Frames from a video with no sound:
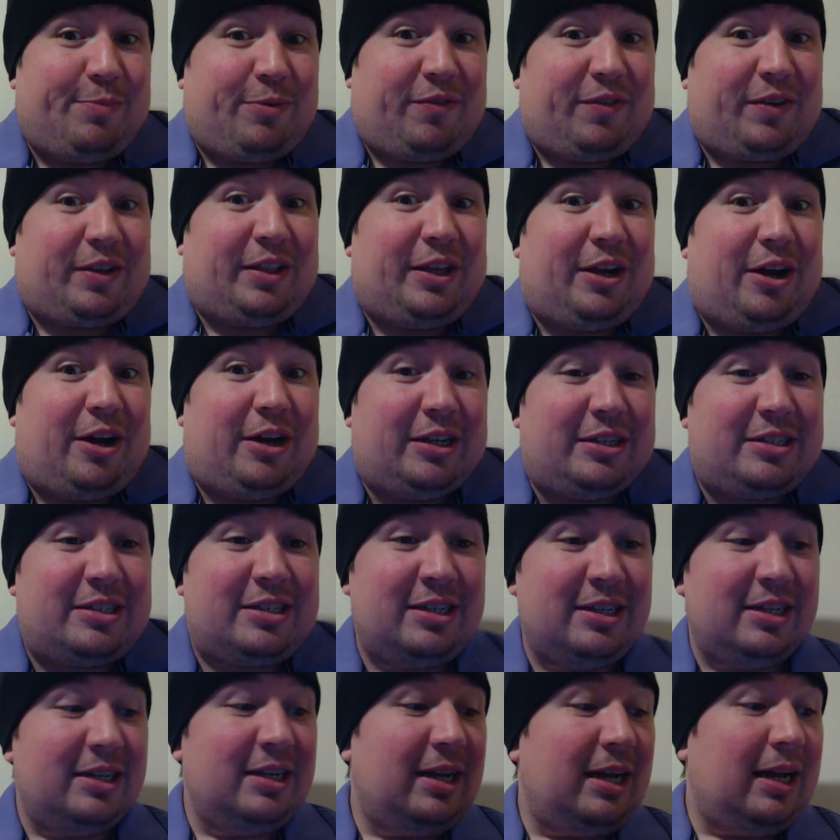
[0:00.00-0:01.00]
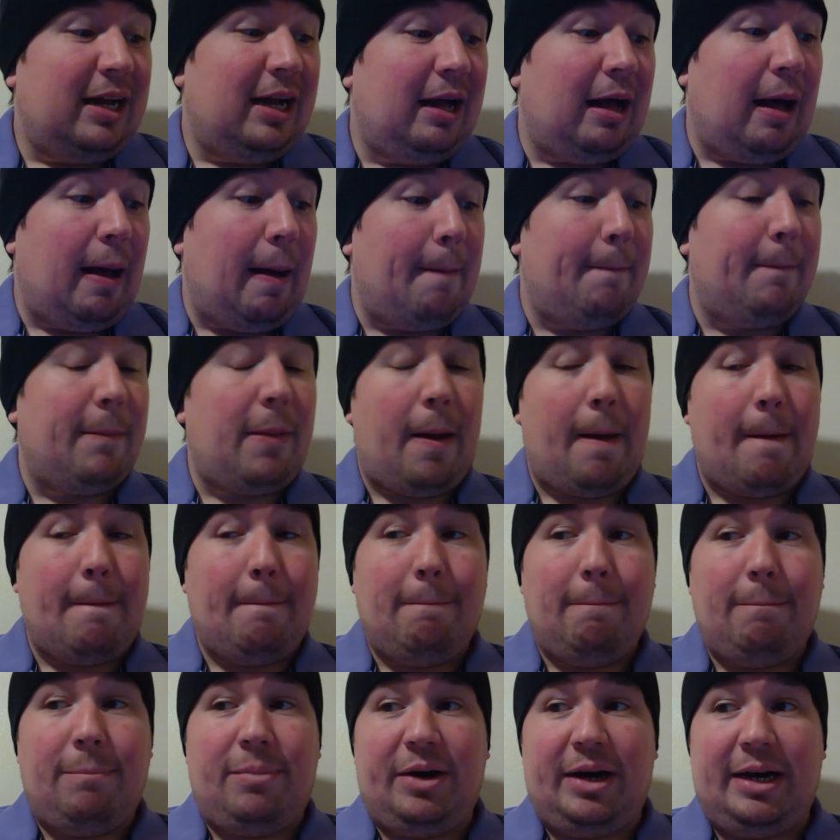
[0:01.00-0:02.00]
perfectly honest. Um,
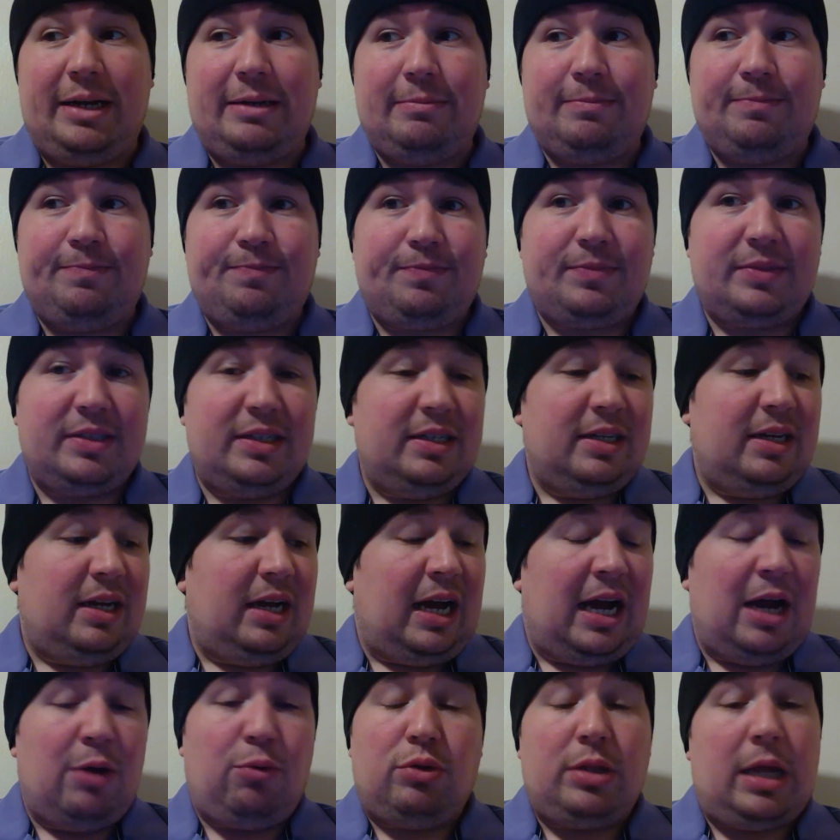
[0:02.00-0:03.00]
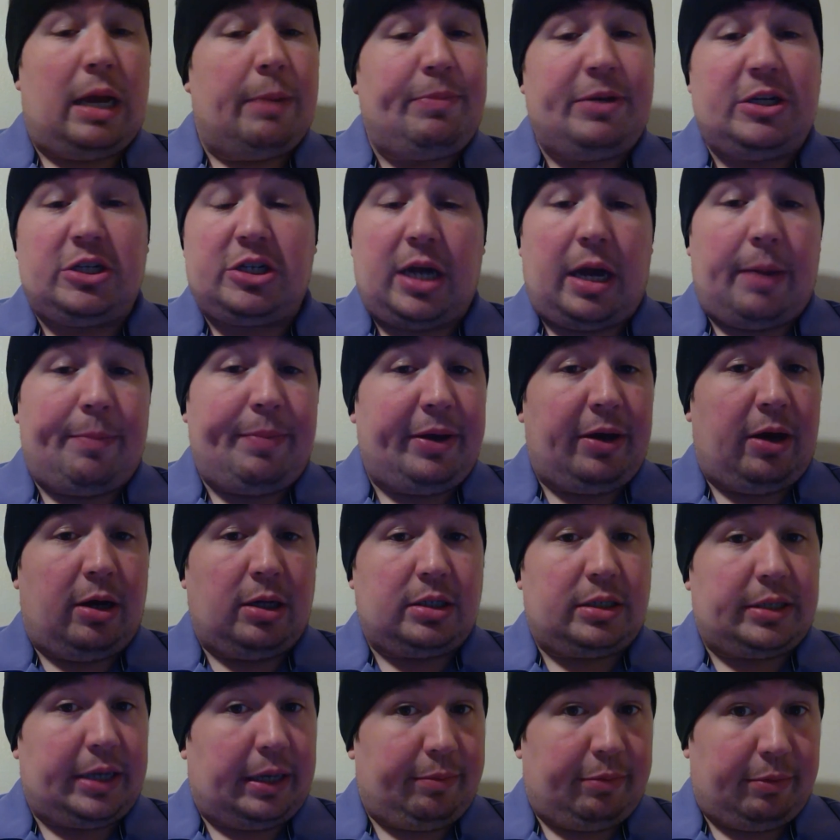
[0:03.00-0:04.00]
but I will not be shopping on
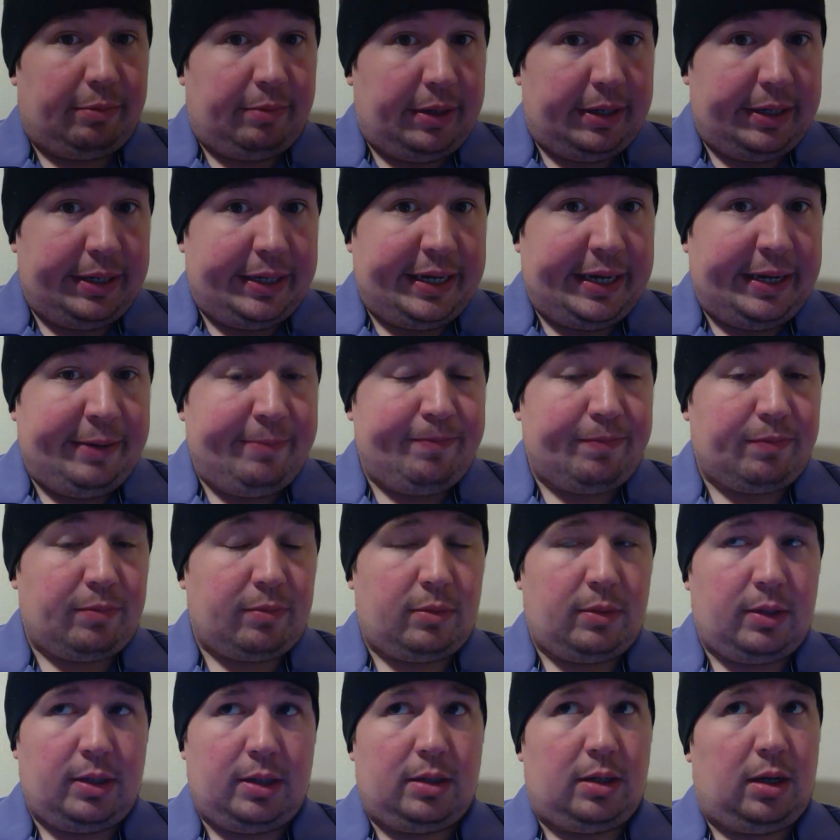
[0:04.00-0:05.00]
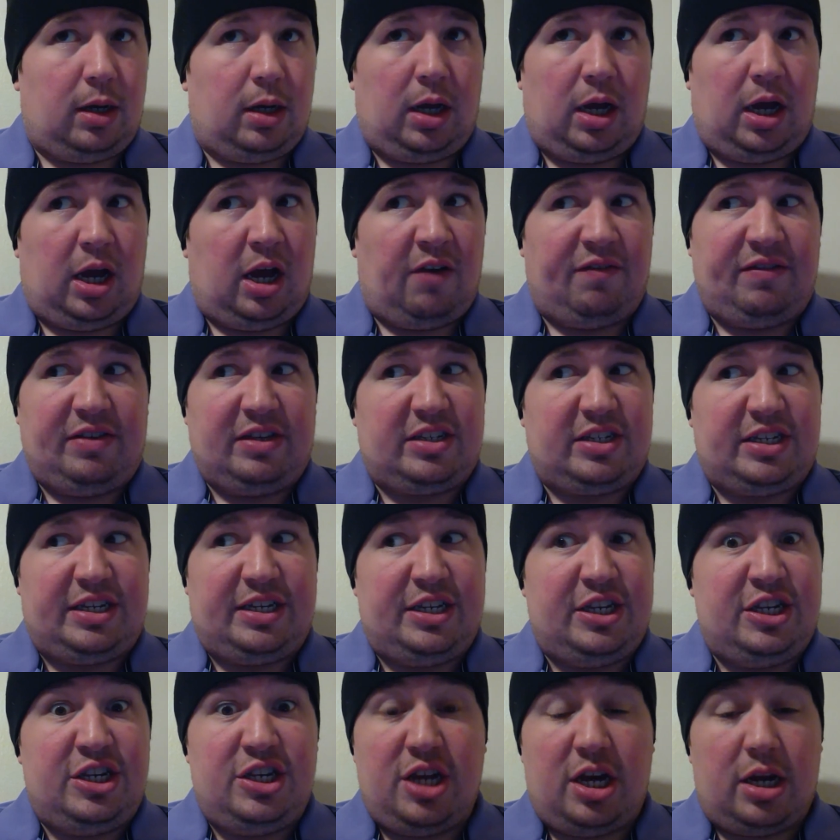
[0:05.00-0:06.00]
Cyber Monday. Obviously,
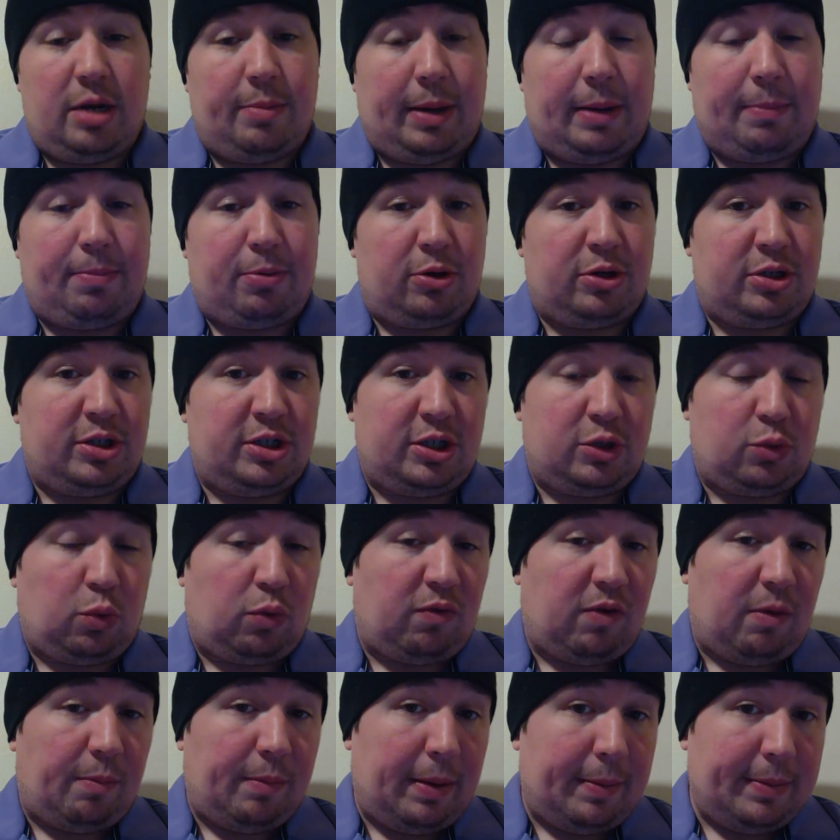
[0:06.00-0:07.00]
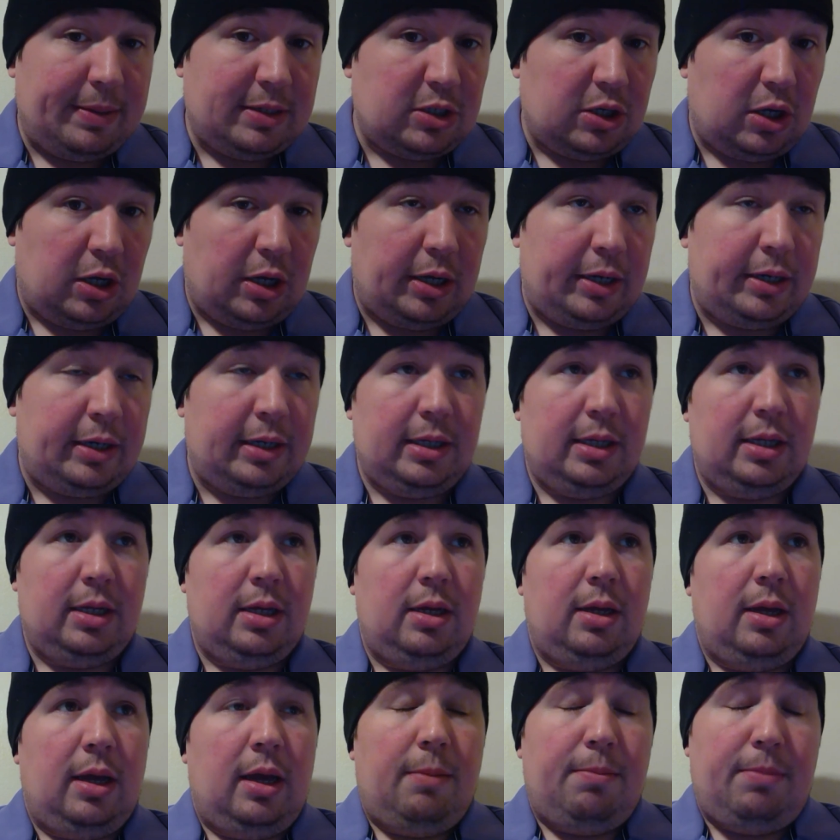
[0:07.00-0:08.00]
none of my purchases were from Amazon.
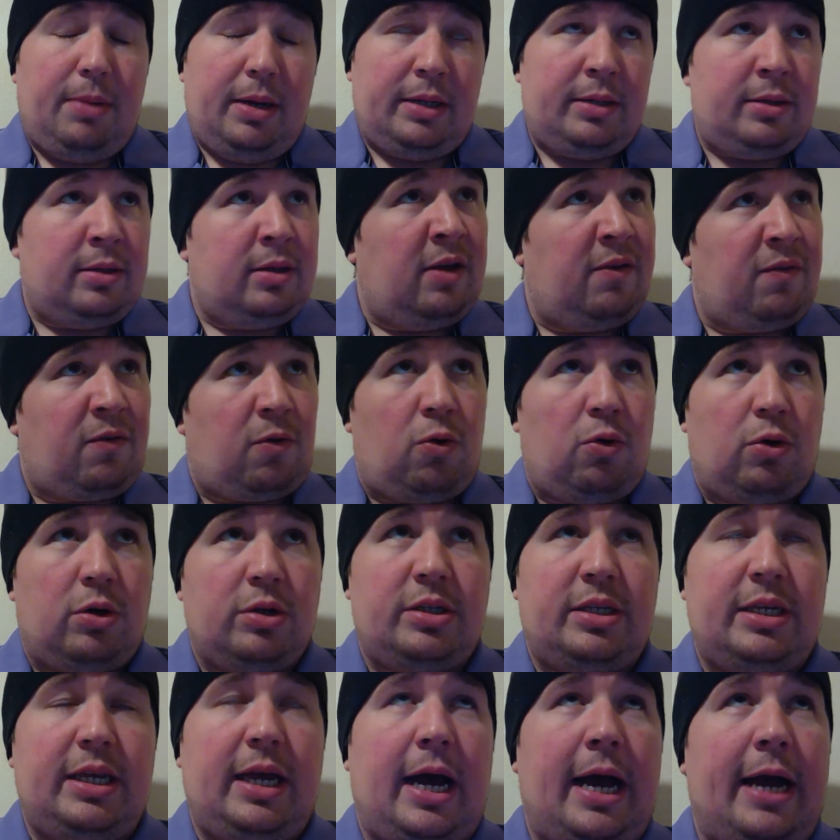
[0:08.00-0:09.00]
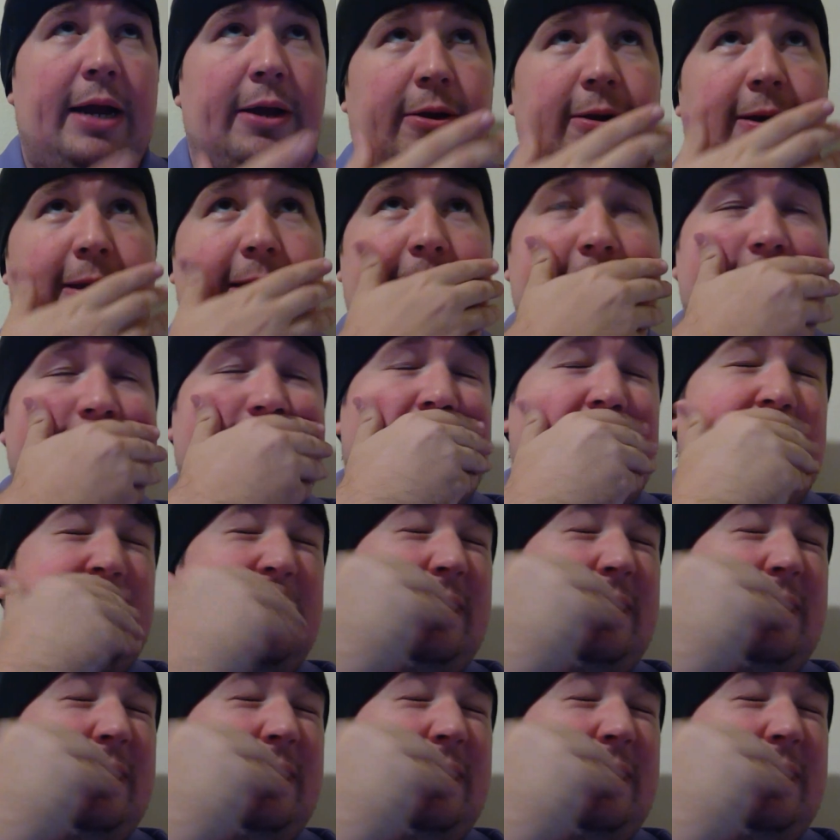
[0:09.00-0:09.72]
But of course, the irony is the,